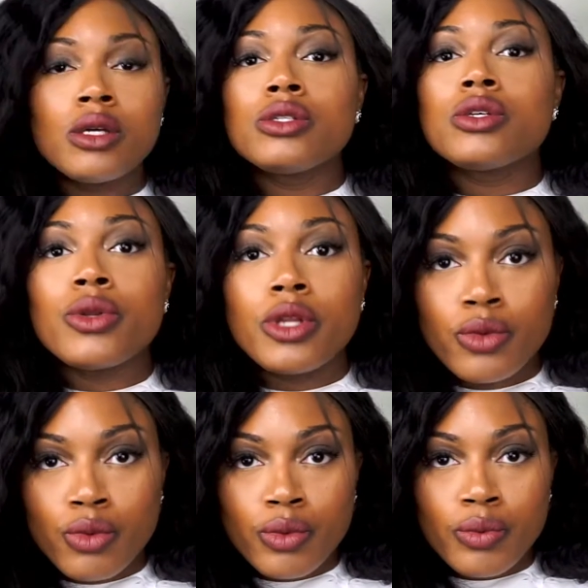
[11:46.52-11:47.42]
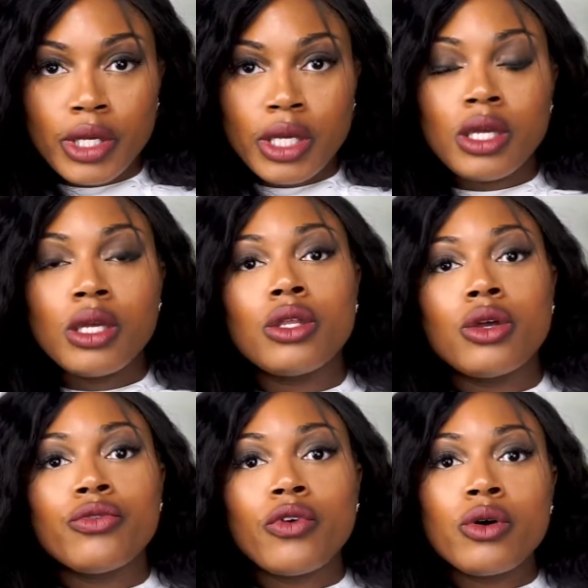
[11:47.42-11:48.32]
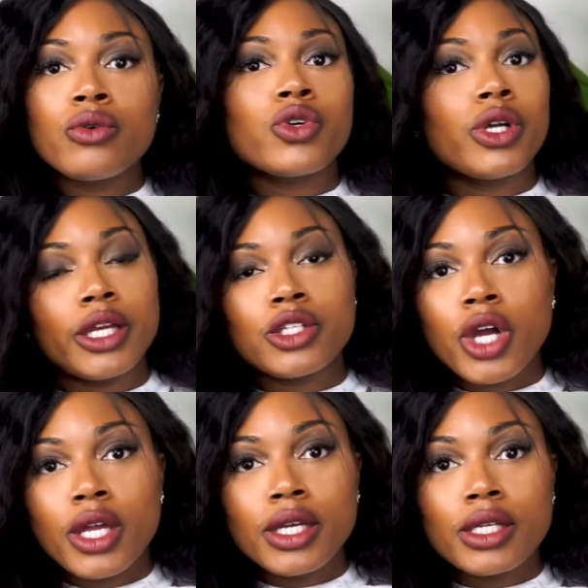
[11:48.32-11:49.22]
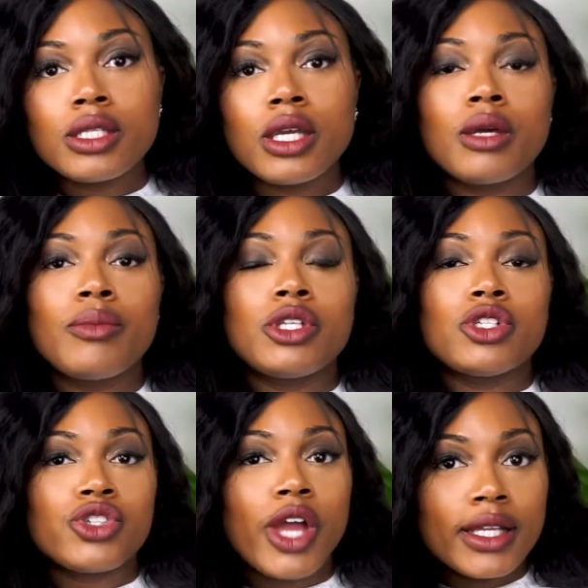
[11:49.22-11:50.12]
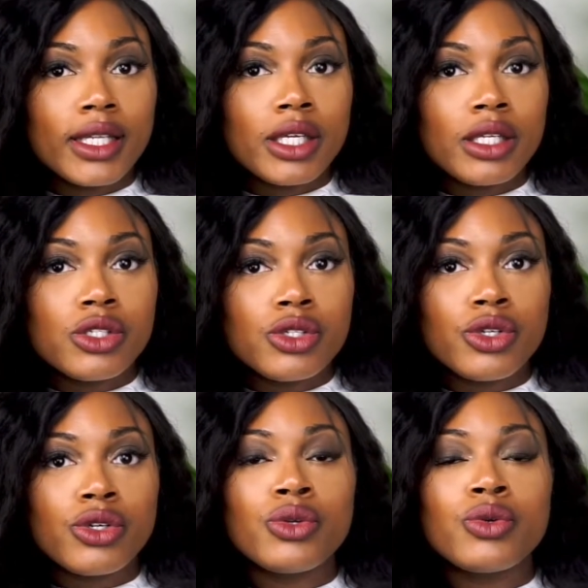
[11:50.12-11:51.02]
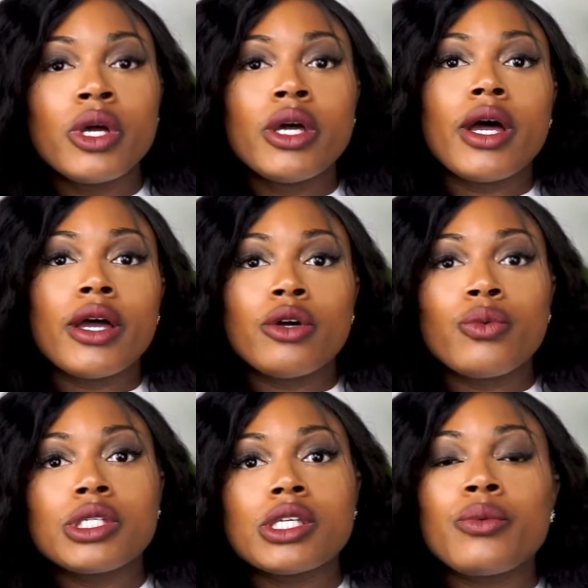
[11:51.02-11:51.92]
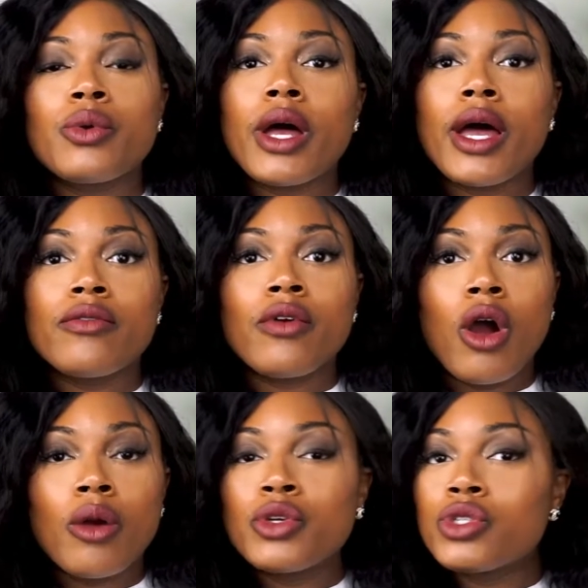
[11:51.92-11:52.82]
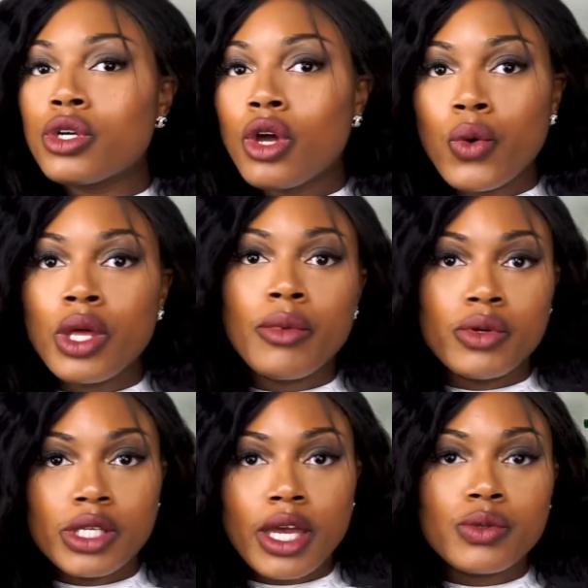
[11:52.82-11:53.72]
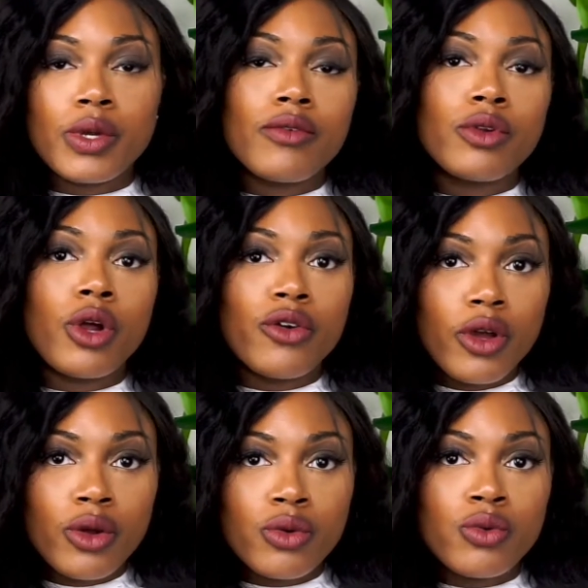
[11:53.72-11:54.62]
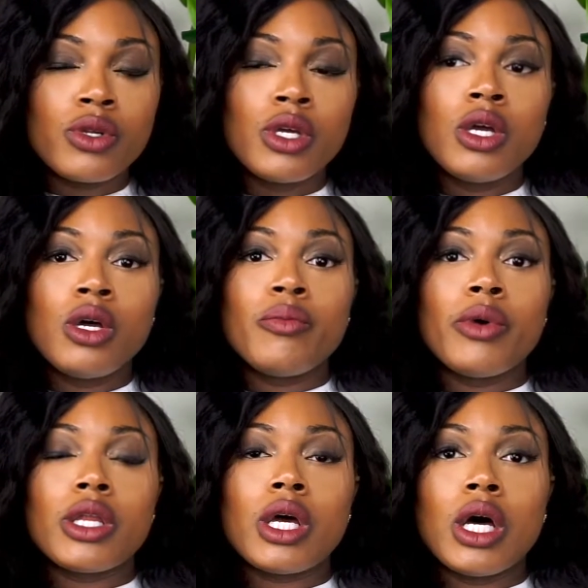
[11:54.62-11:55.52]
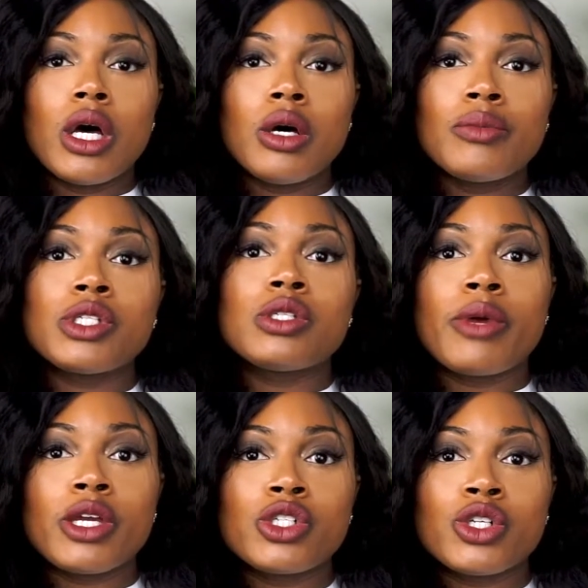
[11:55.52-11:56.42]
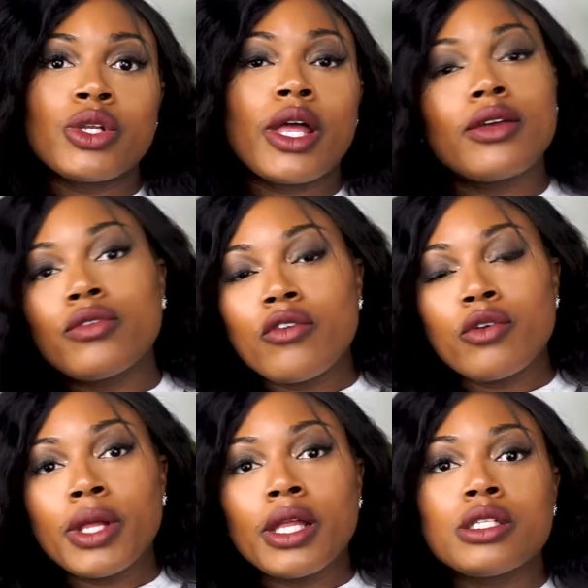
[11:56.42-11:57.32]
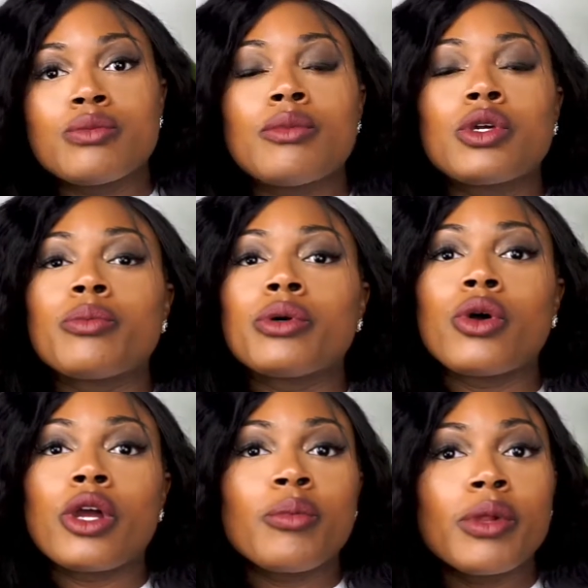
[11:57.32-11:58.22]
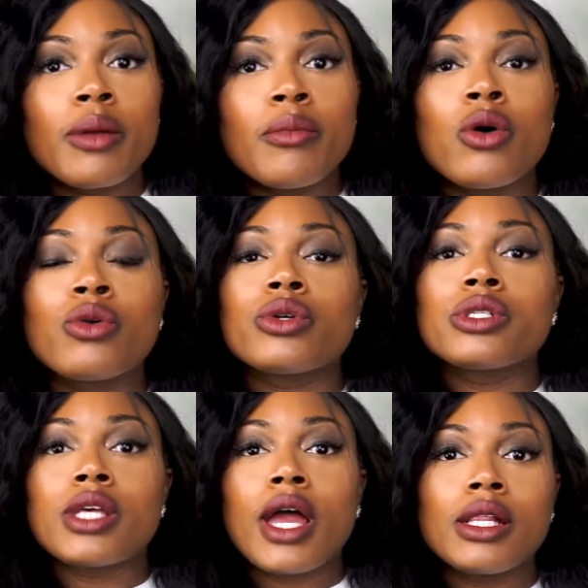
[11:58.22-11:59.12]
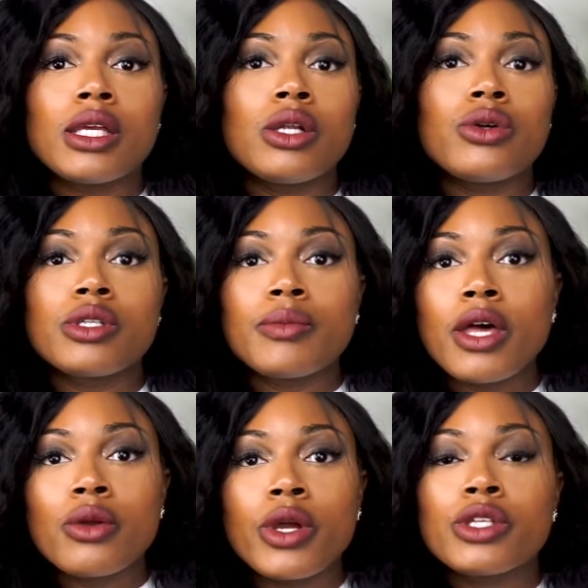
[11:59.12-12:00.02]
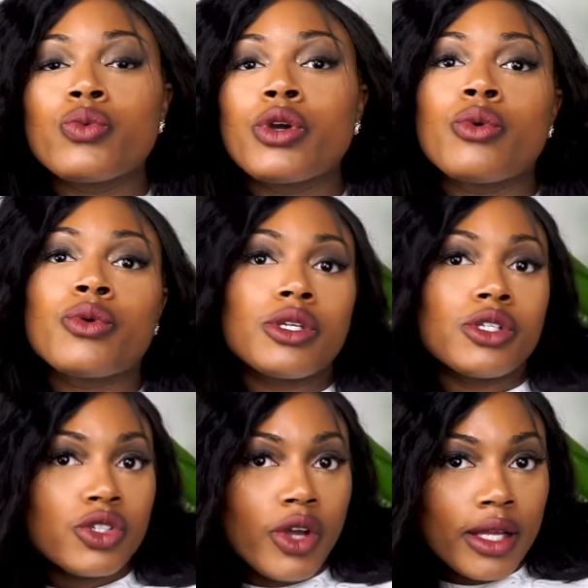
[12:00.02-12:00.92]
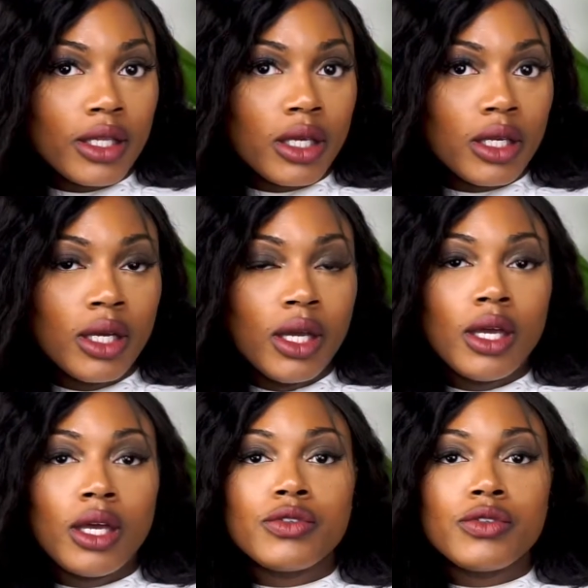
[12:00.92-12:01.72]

So another one would be no phones or electronics that could be distracting to you. I know we said we'll have our music going. Most times we have it on our phone, but just make sure, like if you have a playlist, maybe you could put on airplane mode or silent or some kind of way to where you won't get distracted if